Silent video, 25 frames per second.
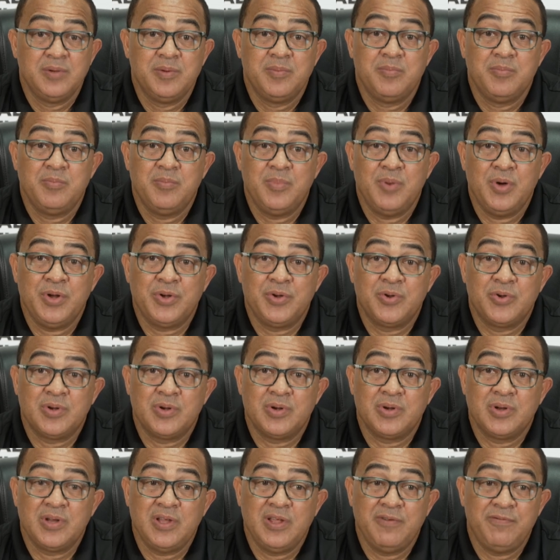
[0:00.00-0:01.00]
But
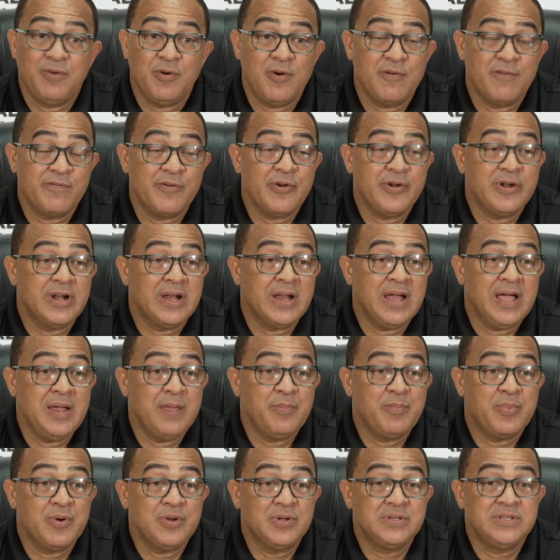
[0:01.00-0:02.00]
if our
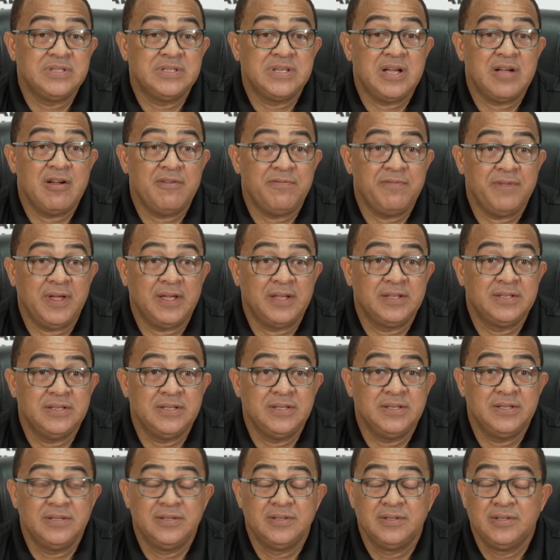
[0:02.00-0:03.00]
frontline persons are
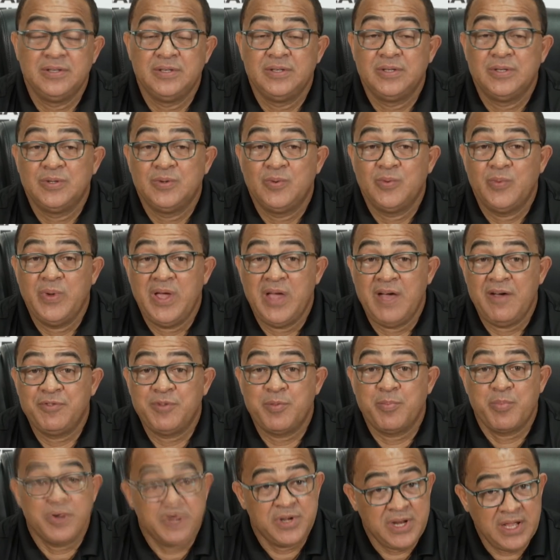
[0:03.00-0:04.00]
affected, we have
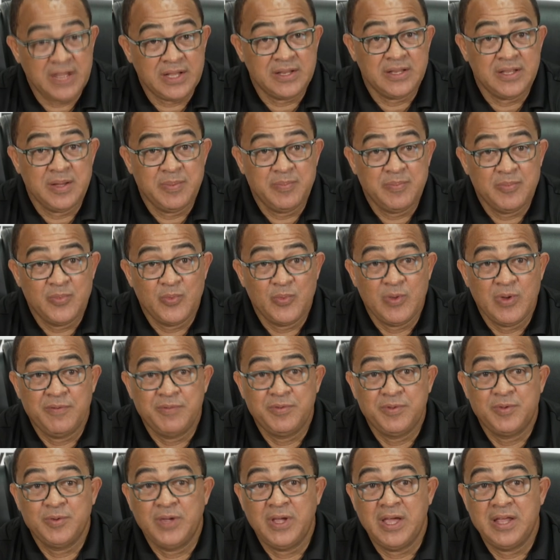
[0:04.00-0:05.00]
to protect them. We
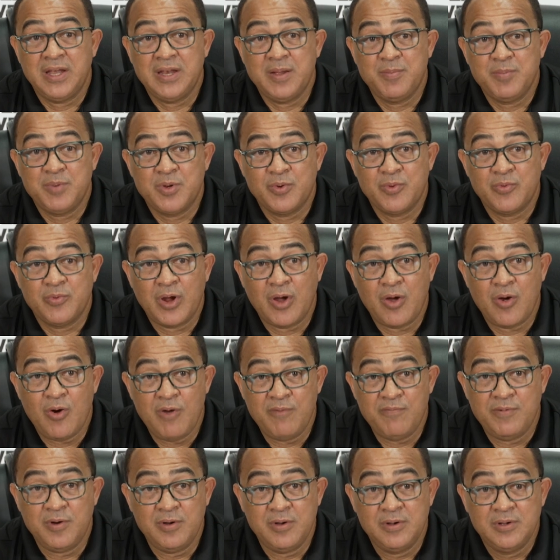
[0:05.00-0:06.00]
have to get them to
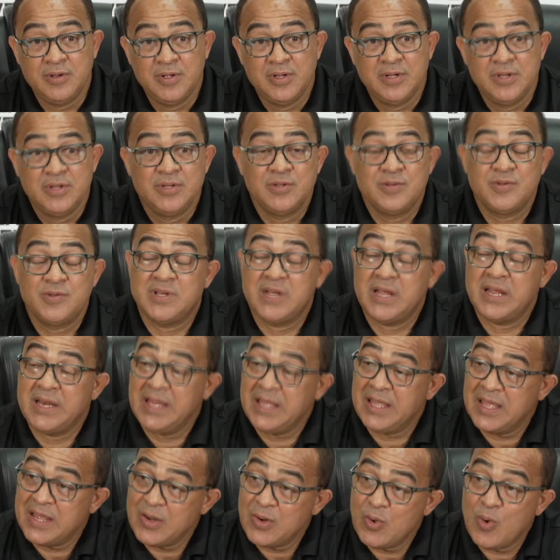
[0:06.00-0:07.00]
recover so that
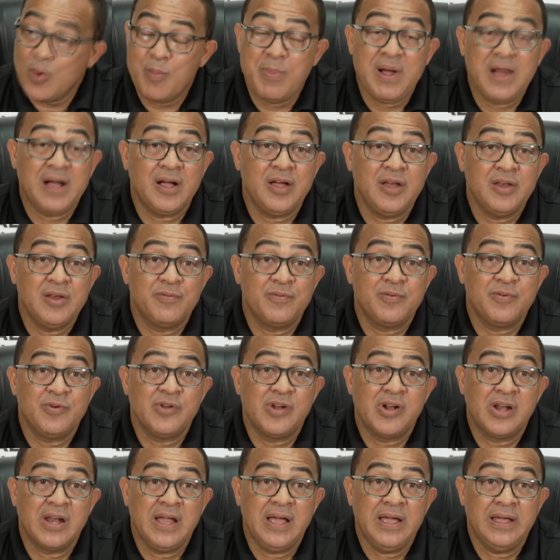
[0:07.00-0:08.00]
they can go back on the
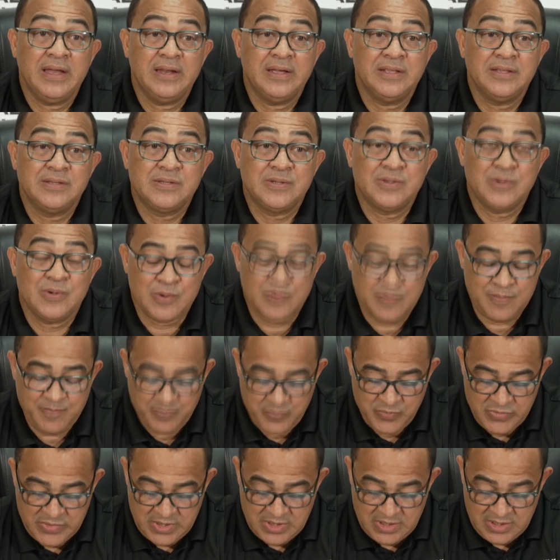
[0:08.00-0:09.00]
front line. And so
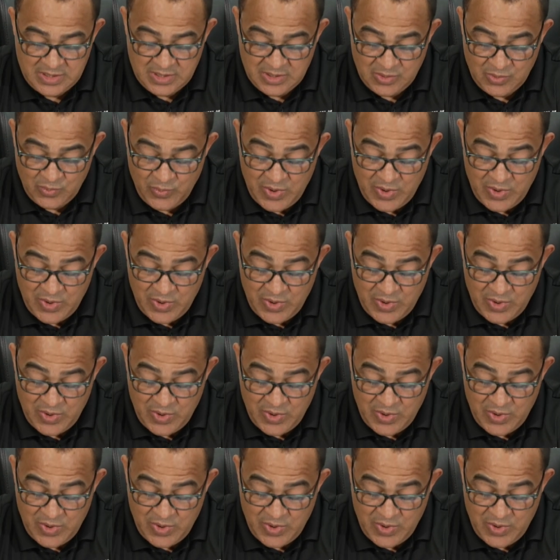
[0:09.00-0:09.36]
we